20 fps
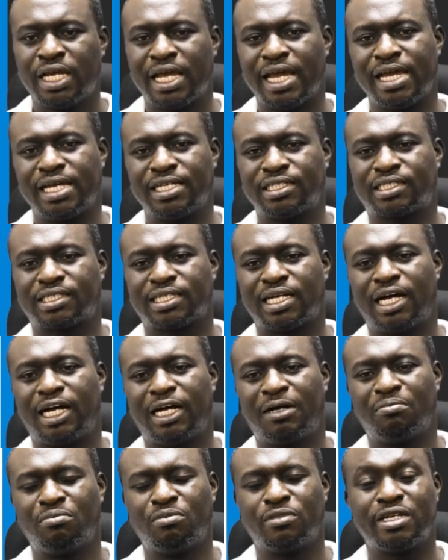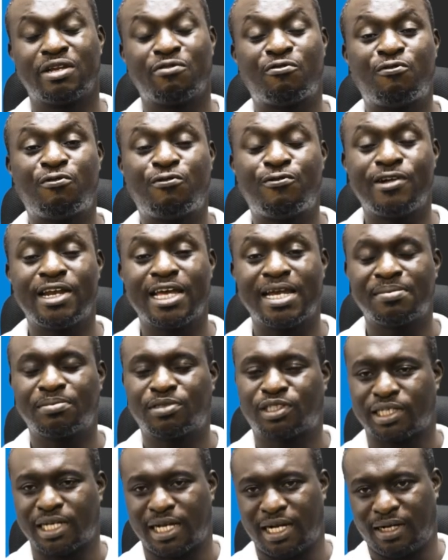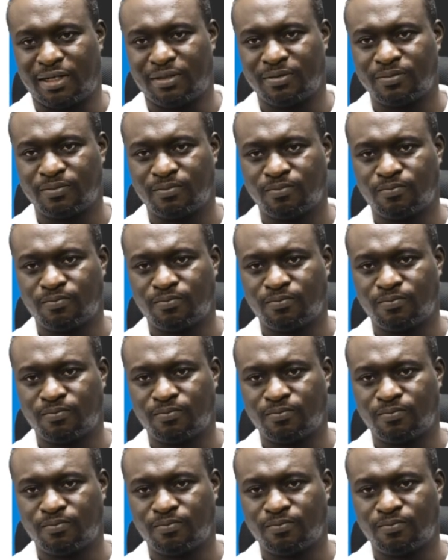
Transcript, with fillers: is um, the flame cell.